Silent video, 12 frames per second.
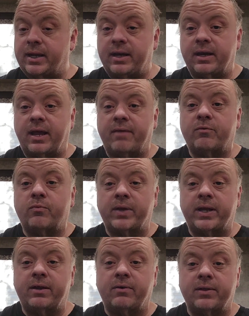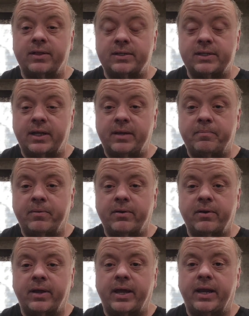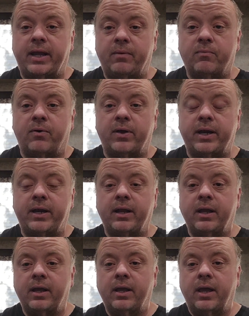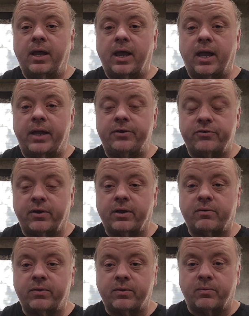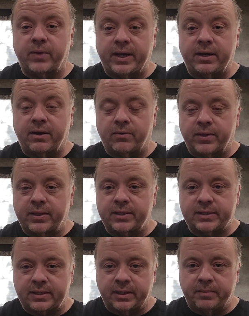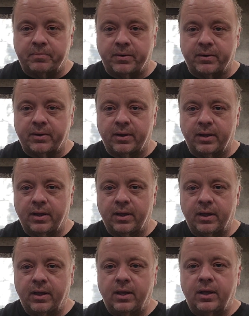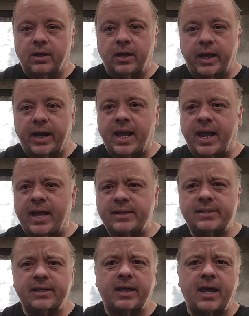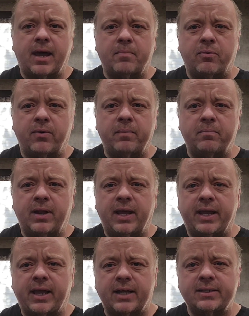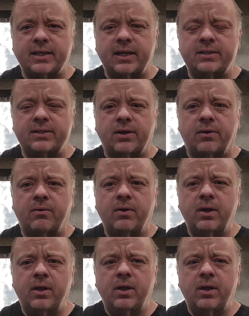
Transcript: didn't have a window in the sleeper, and he wanted a truck with a window in the sleeper. And I asked the guy point blank, I said, so